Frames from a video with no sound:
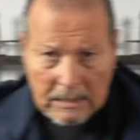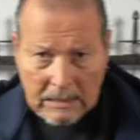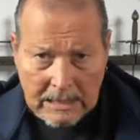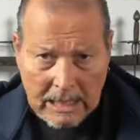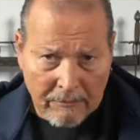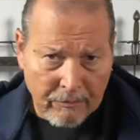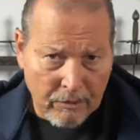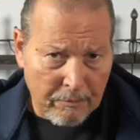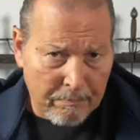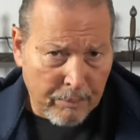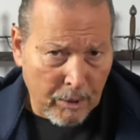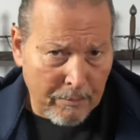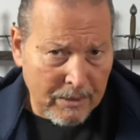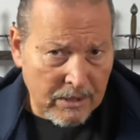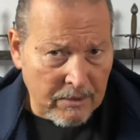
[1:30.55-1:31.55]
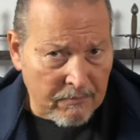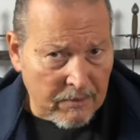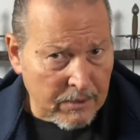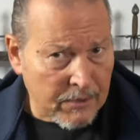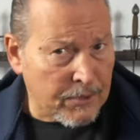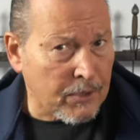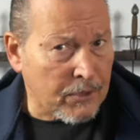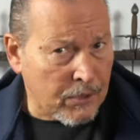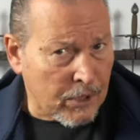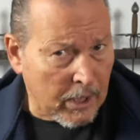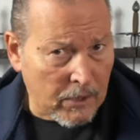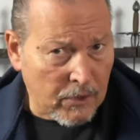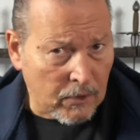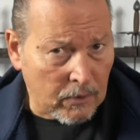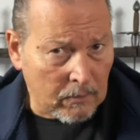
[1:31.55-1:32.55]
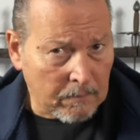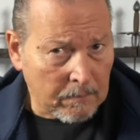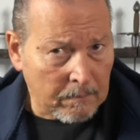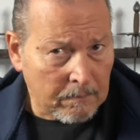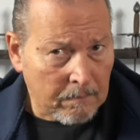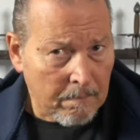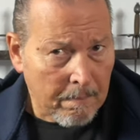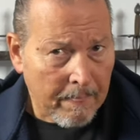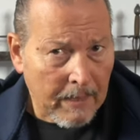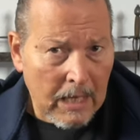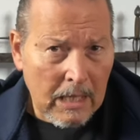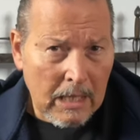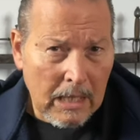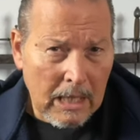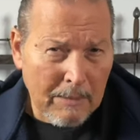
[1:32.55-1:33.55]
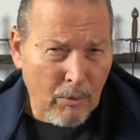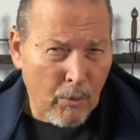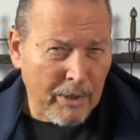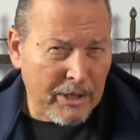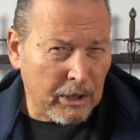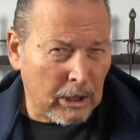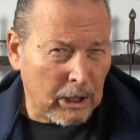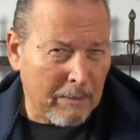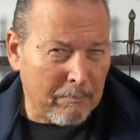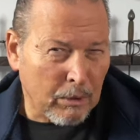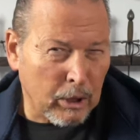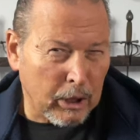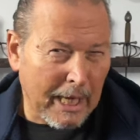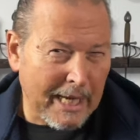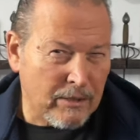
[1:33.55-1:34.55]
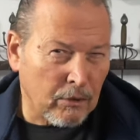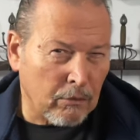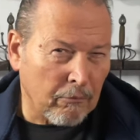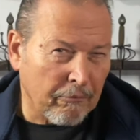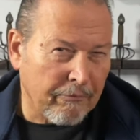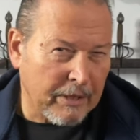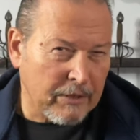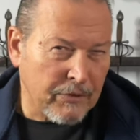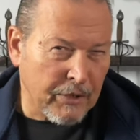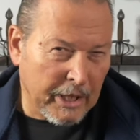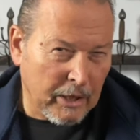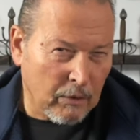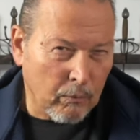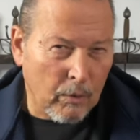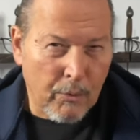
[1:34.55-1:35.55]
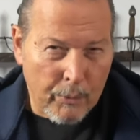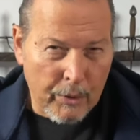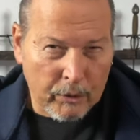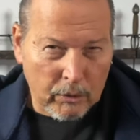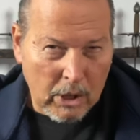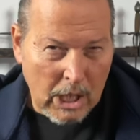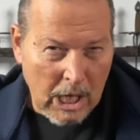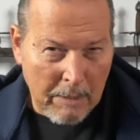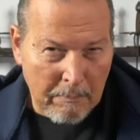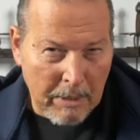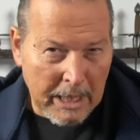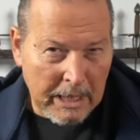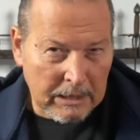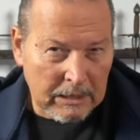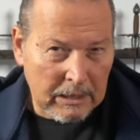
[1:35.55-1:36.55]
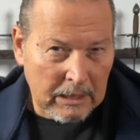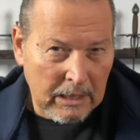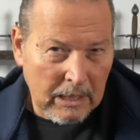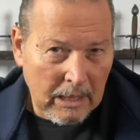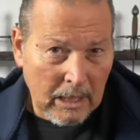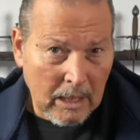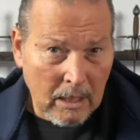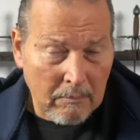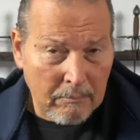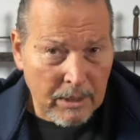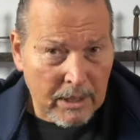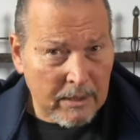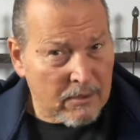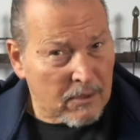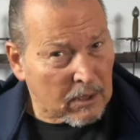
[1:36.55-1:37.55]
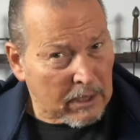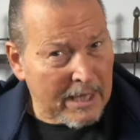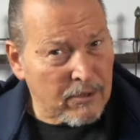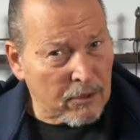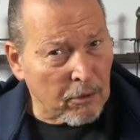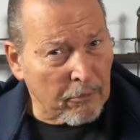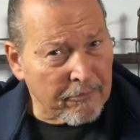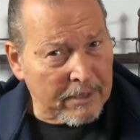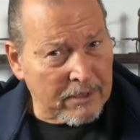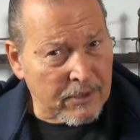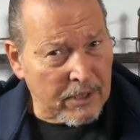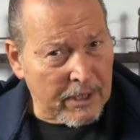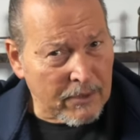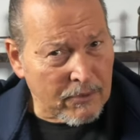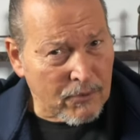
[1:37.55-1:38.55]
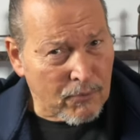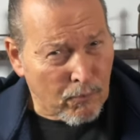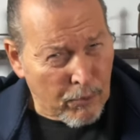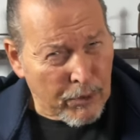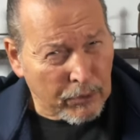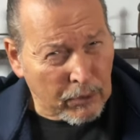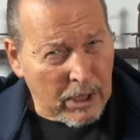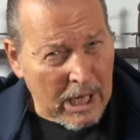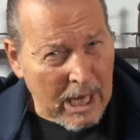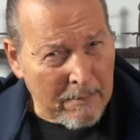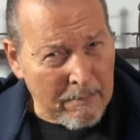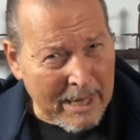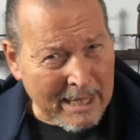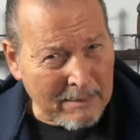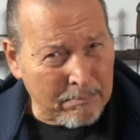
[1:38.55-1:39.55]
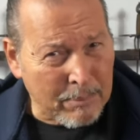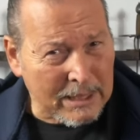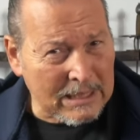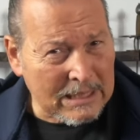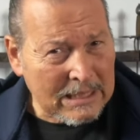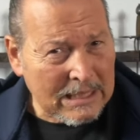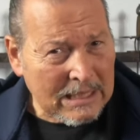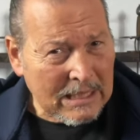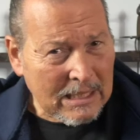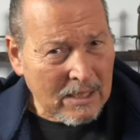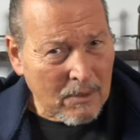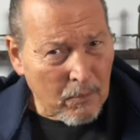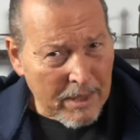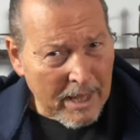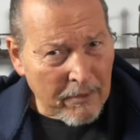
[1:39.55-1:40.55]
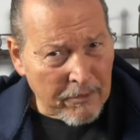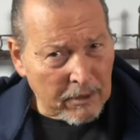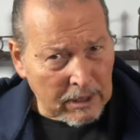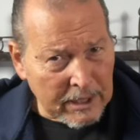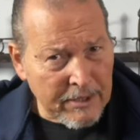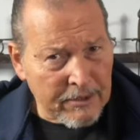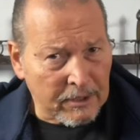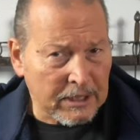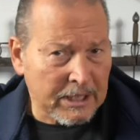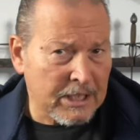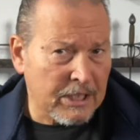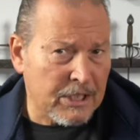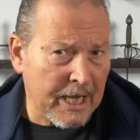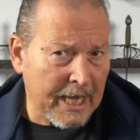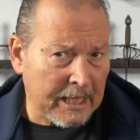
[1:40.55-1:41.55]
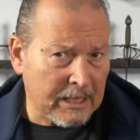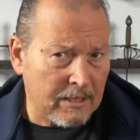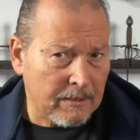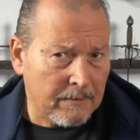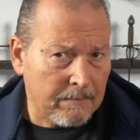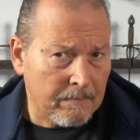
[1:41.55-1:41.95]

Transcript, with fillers: Now, for the purpose of this discussion, I'm going to lump classical fencing in with real combat, because classical fencing is real combat, but without the lethal intent.